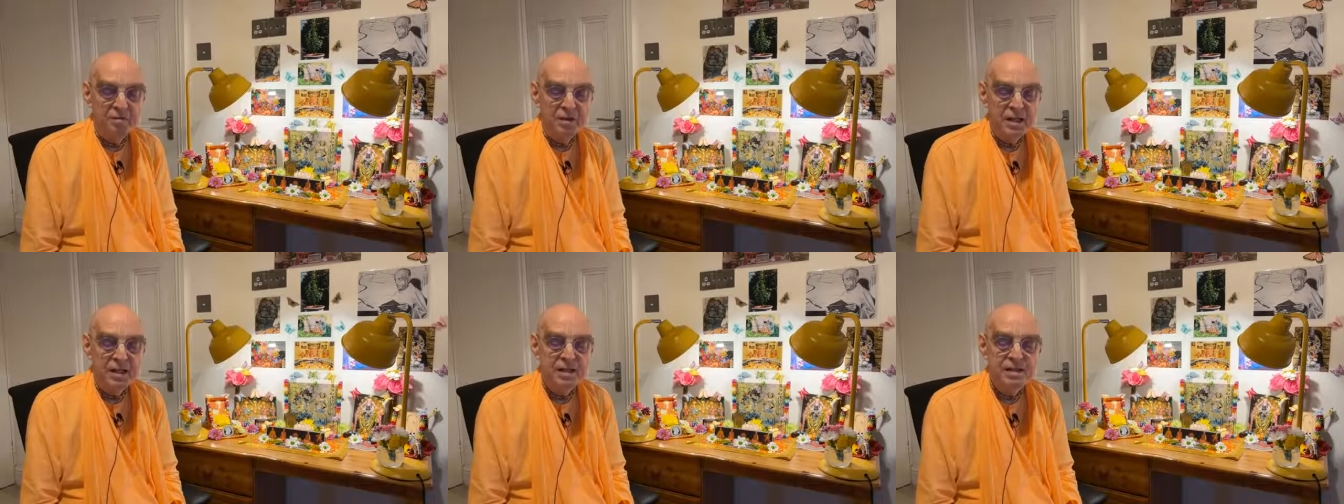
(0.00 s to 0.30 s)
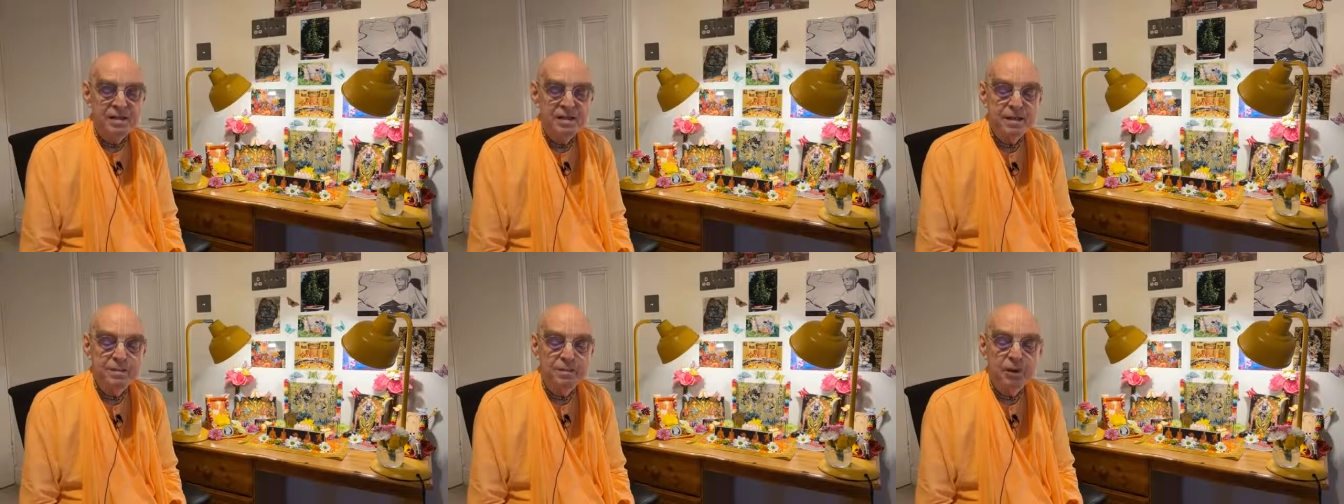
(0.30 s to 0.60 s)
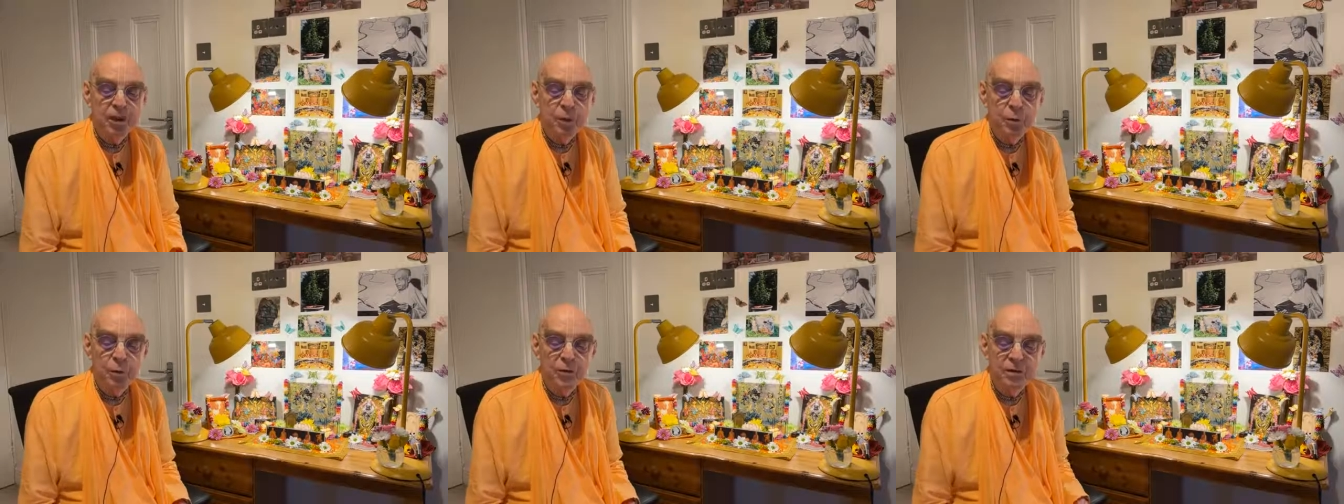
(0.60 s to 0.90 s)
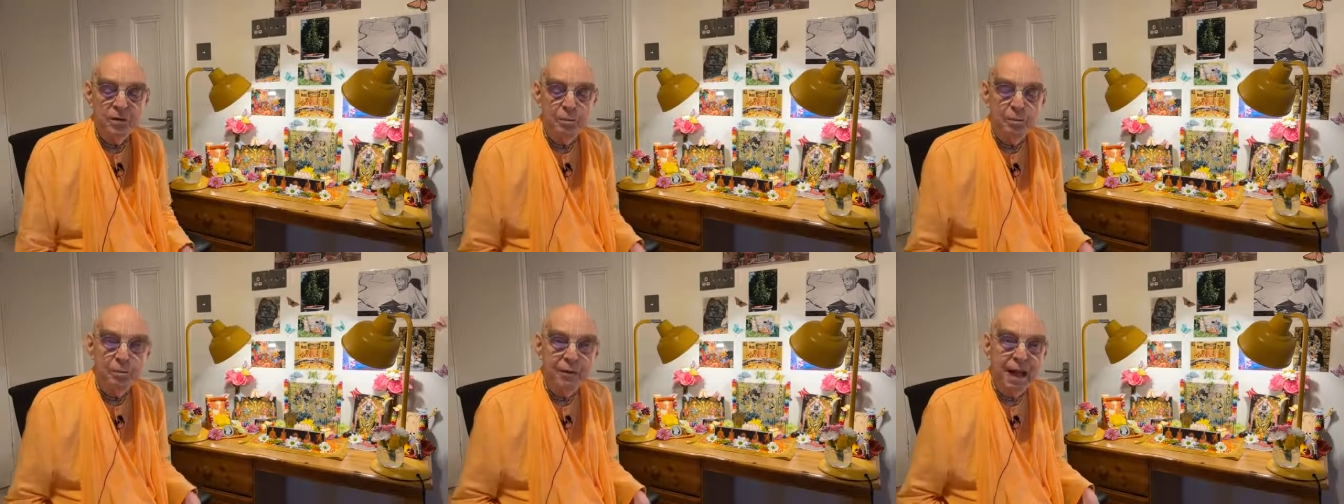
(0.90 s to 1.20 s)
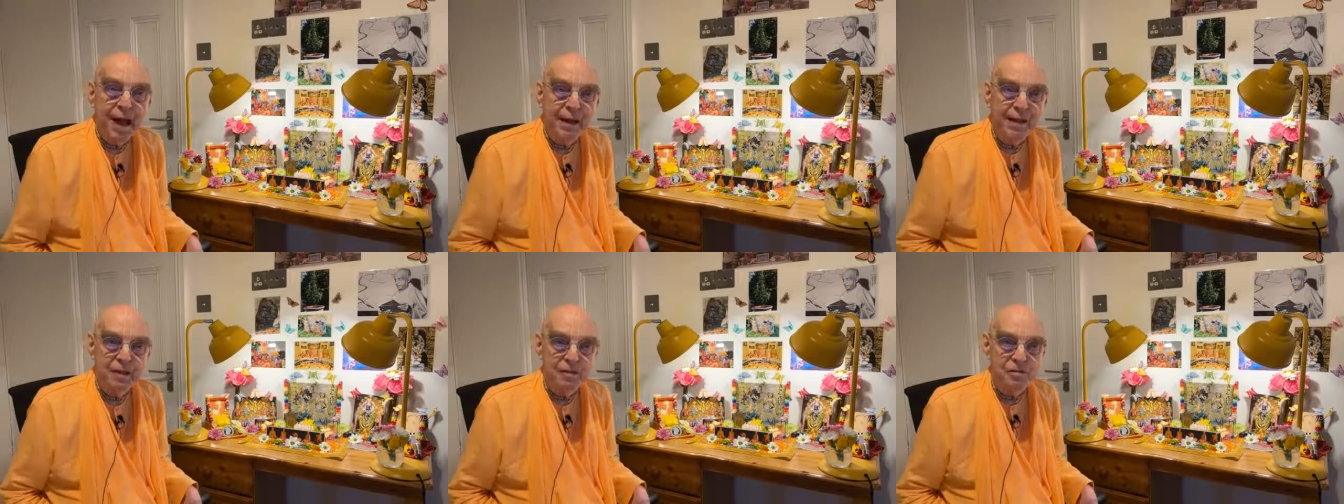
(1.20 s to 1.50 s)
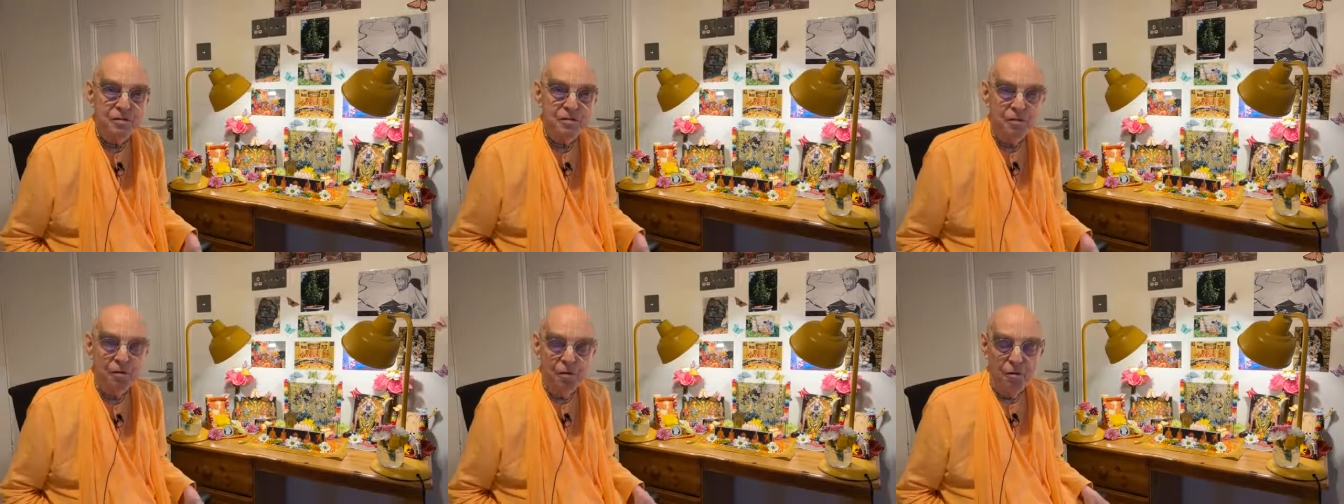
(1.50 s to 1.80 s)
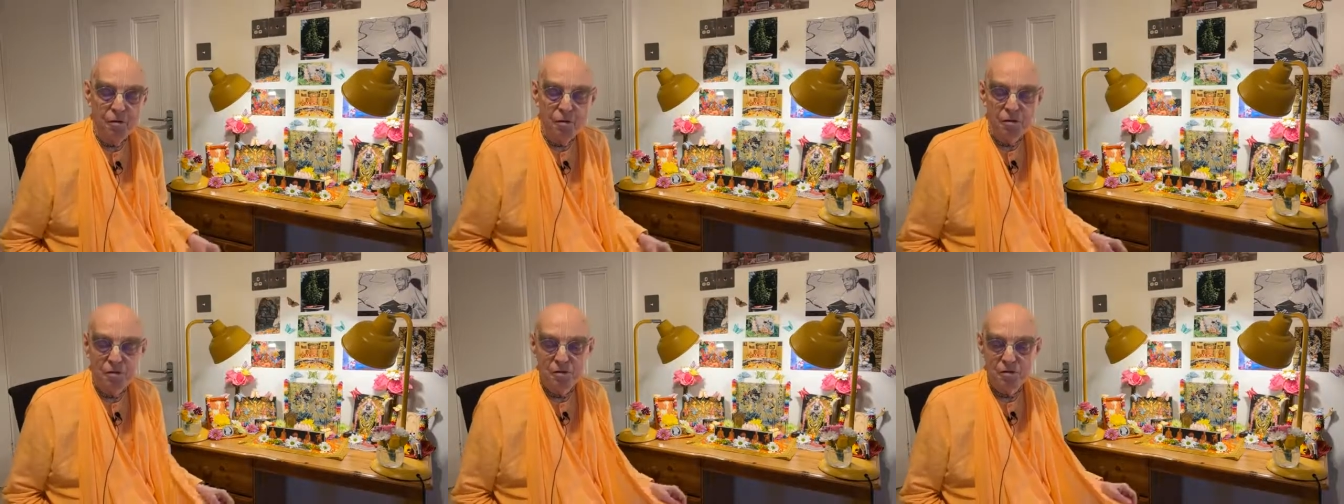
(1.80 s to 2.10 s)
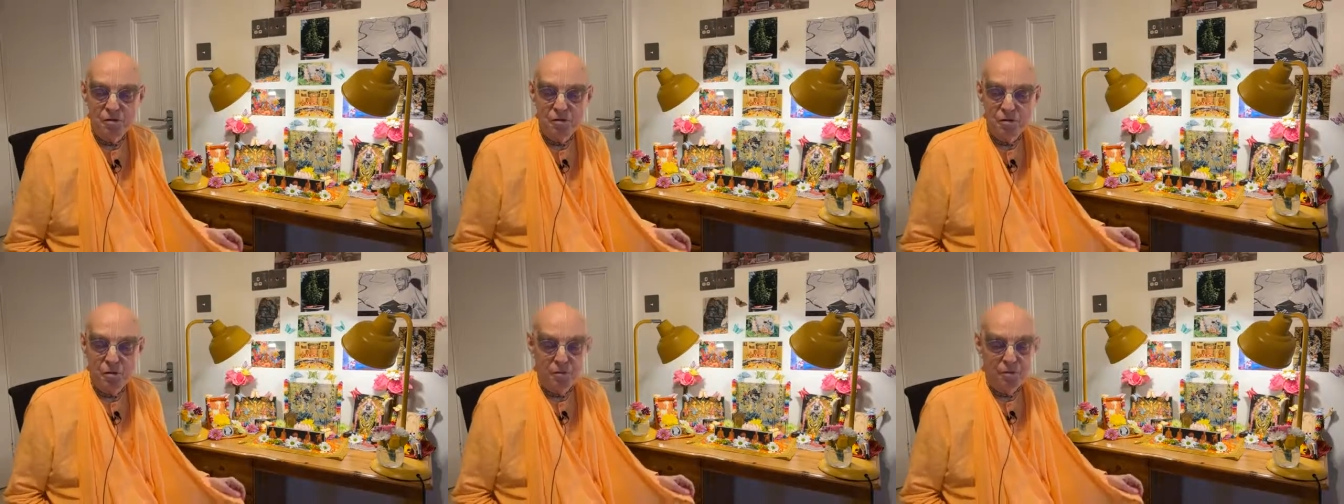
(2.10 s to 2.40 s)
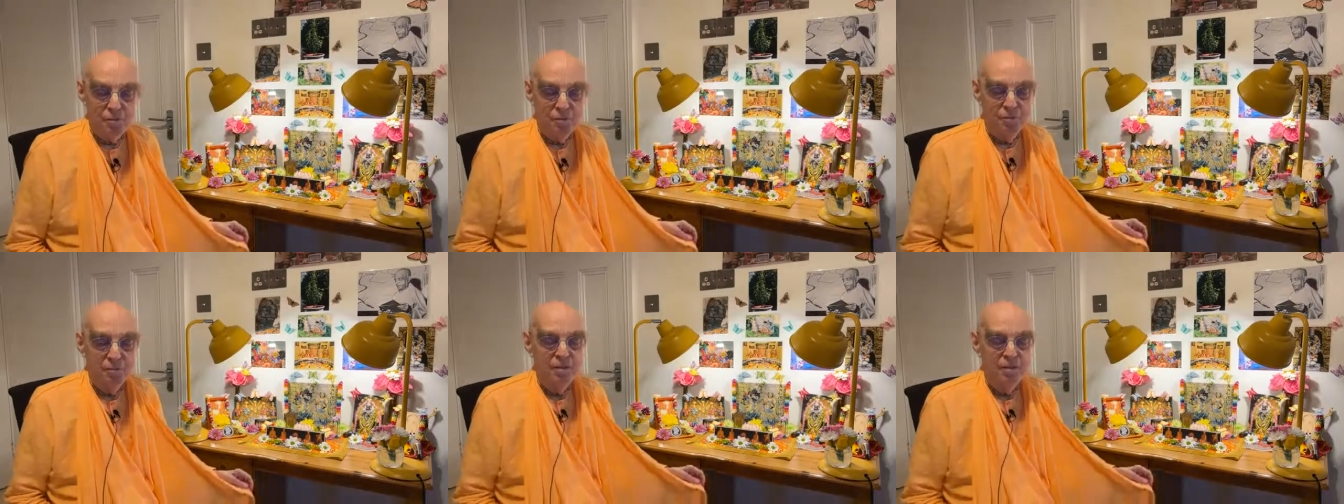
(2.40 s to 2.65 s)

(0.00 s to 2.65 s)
It is similar with the planets also.